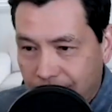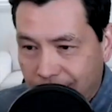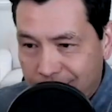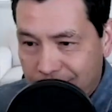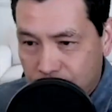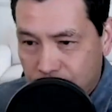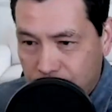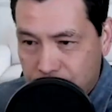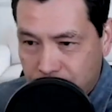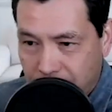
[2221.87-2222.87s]
And then you've
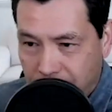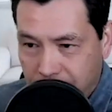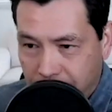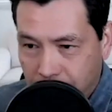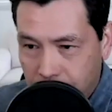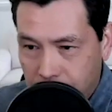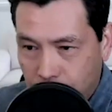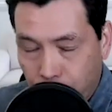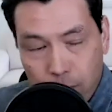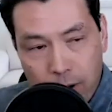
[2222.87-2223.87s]
also got a
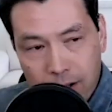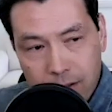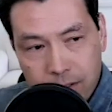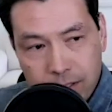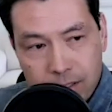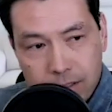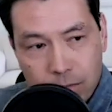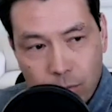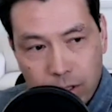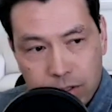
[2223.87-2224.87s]
Rewilding
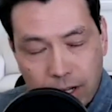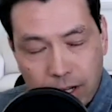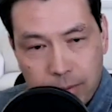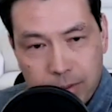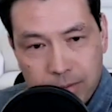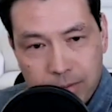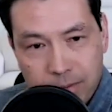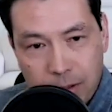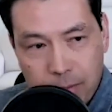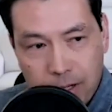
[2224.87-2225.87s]
Workshop
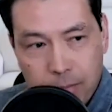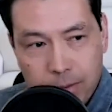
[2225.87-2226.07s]
coming up.